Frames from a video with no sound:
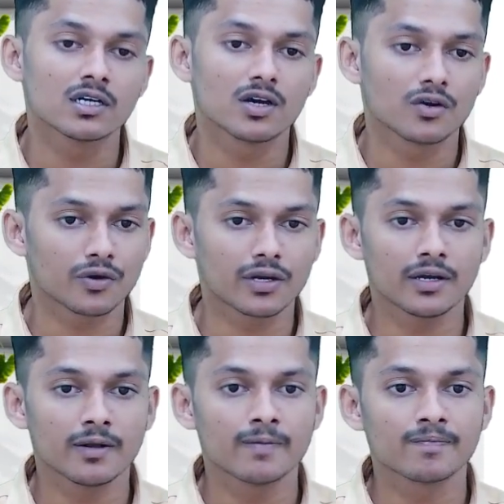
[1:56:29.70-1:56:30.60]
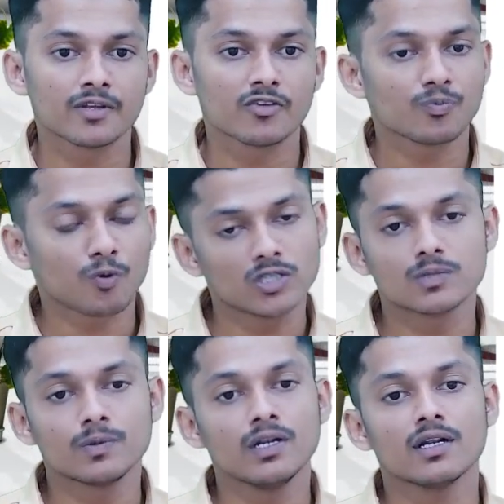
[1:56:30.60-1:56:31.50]
Okay, if
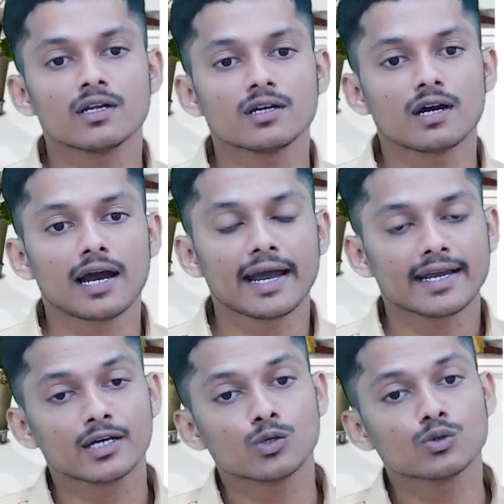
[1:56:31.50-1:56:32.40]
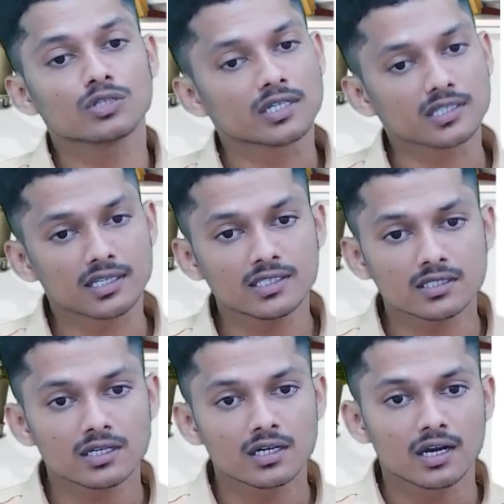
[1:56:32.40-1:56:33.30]
possible I can do 3 things,
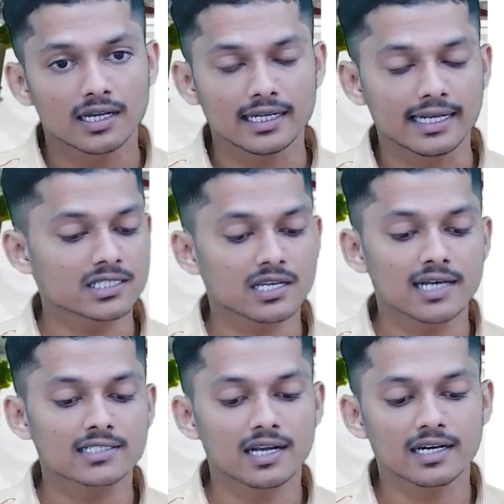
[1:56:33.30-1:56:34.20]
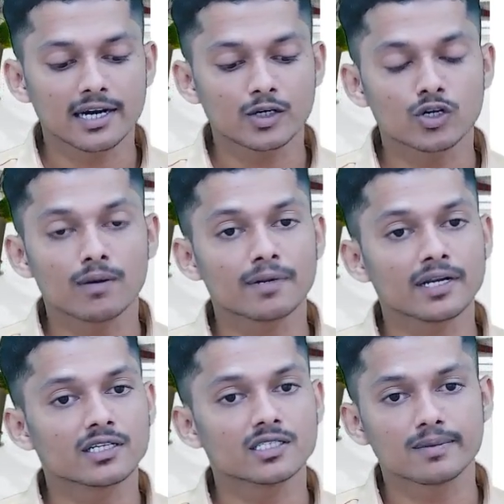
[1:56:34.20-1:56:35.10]
and the next class I will try to
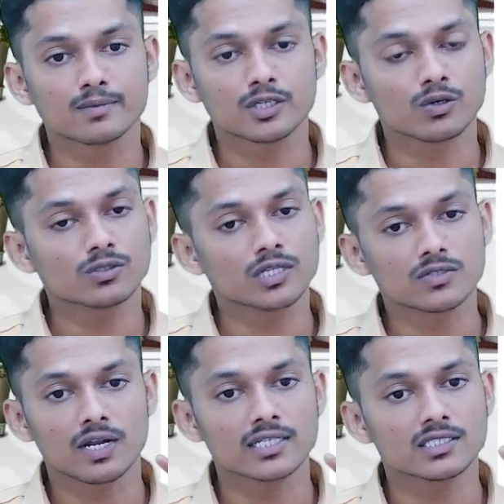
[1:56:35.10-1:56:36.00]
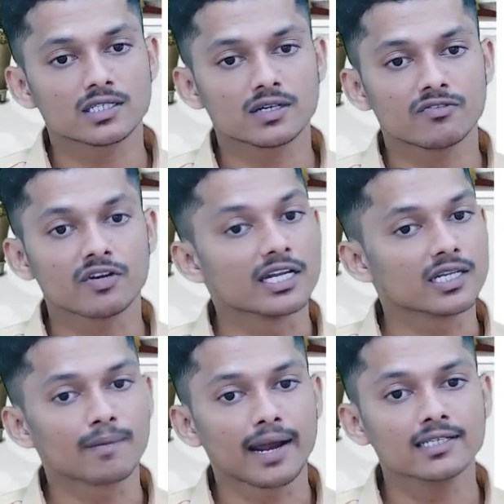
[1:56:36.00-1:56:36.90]
complete this MCQs as well as fill in the
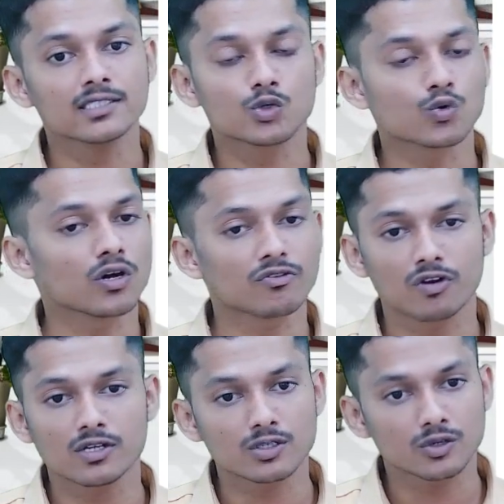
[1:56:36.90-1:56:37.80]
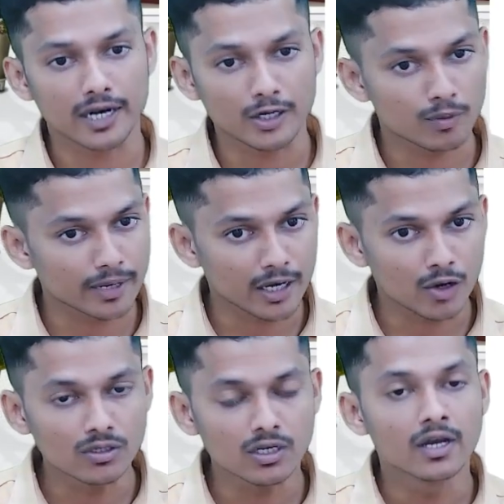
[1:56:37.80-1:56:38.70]
blanks, true or false you try to make out.